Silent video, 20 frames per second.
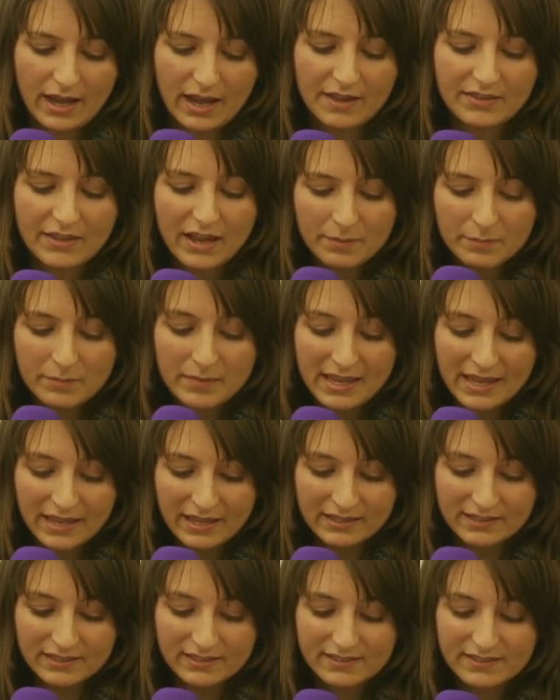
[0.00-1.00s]
And that
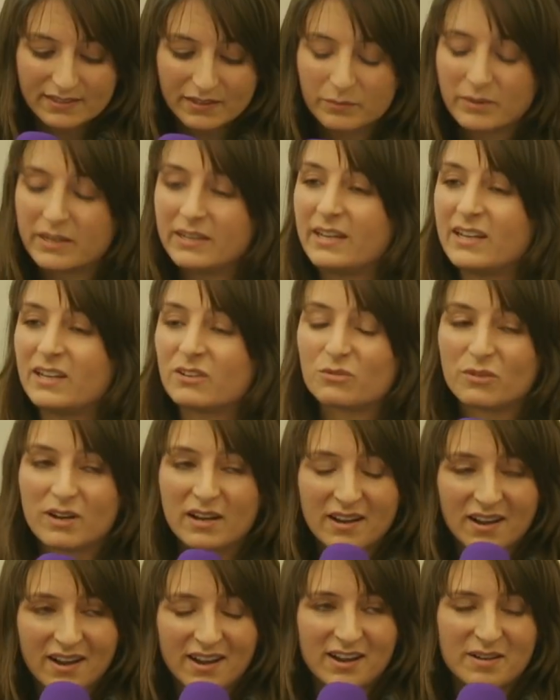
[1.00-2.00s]
means that we need
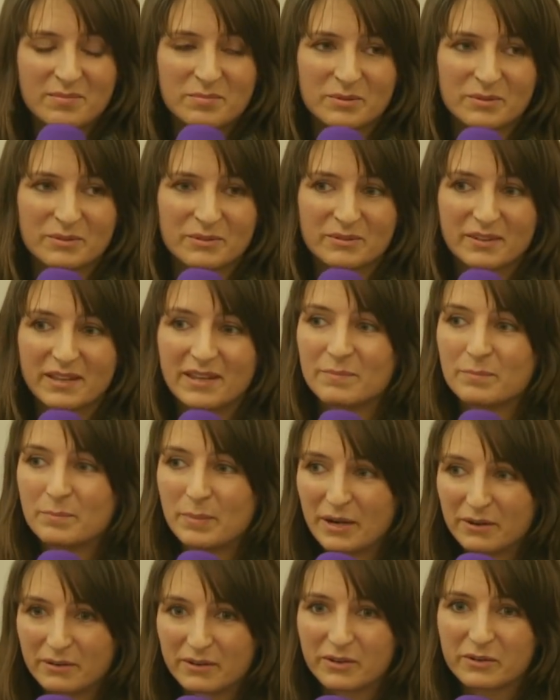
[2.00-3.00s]
reliable,
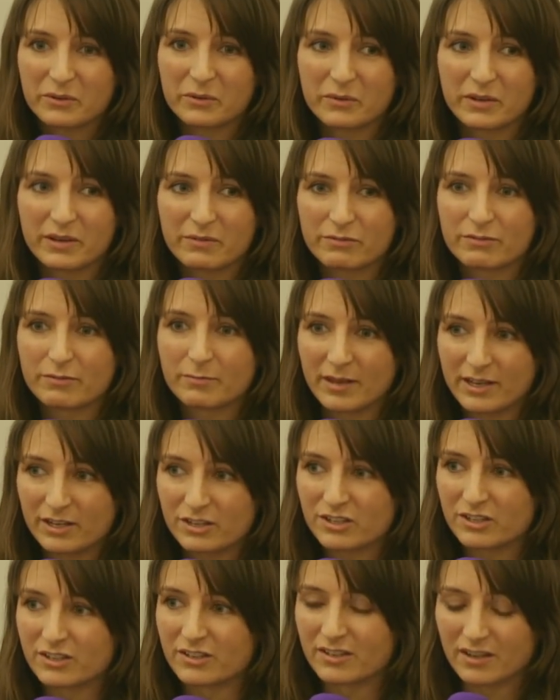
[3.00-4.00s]
empirical
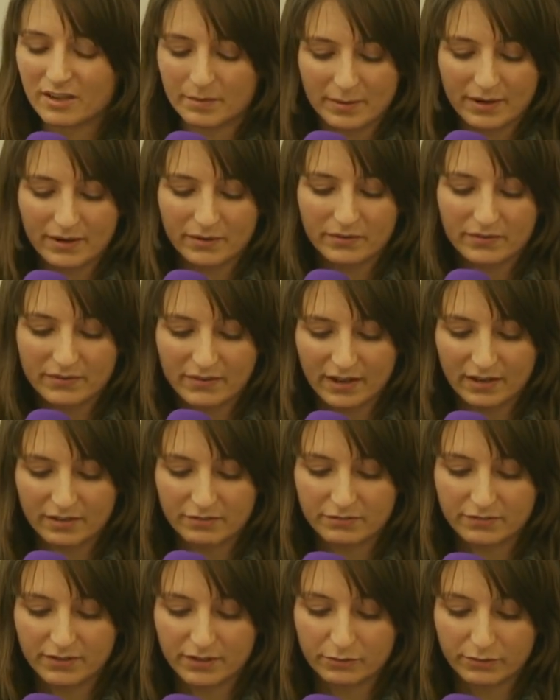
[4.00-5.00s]
information about
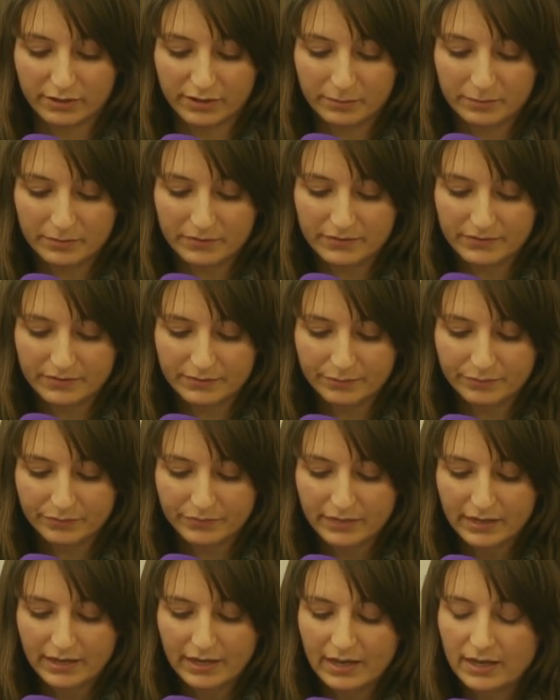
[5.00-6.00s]
Salafi groups,
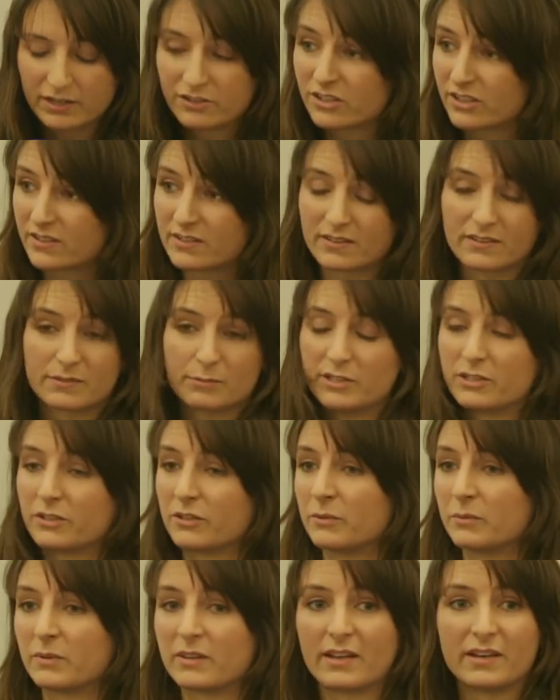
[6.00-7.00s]
just as we
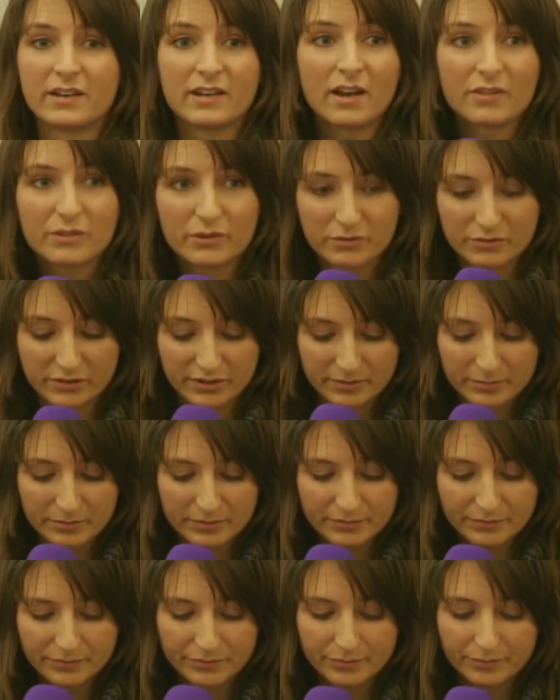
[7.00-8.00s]
do with any other group.
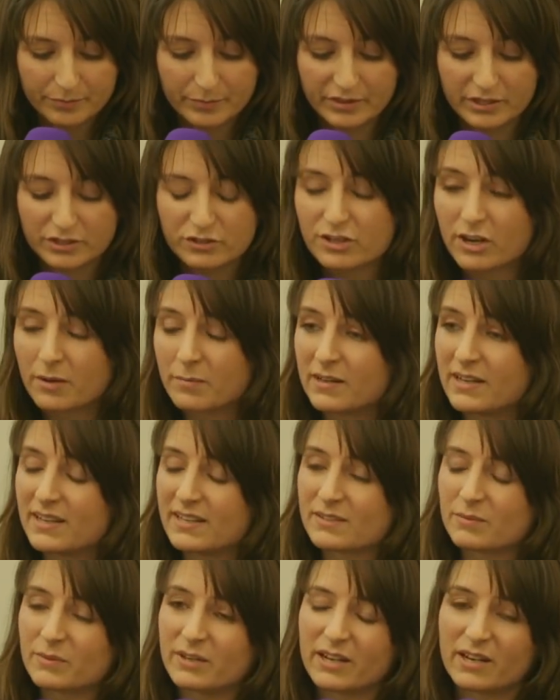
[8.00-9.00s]
But the trouble
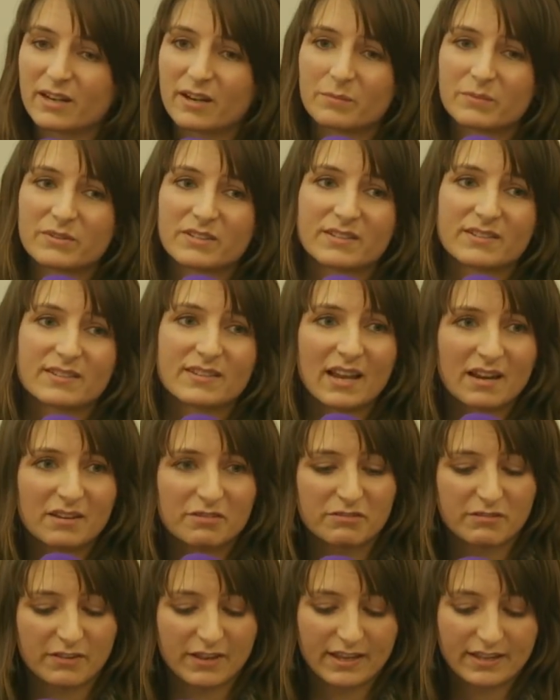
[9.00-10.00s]
is, when it comes to
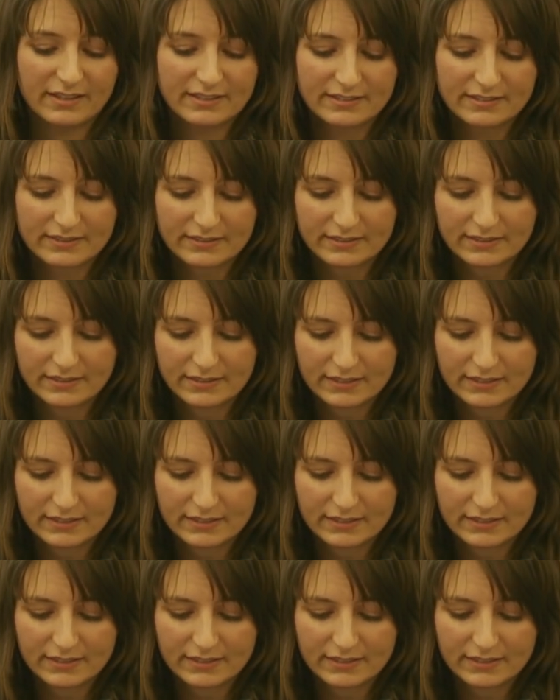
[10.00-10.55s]
Salafis,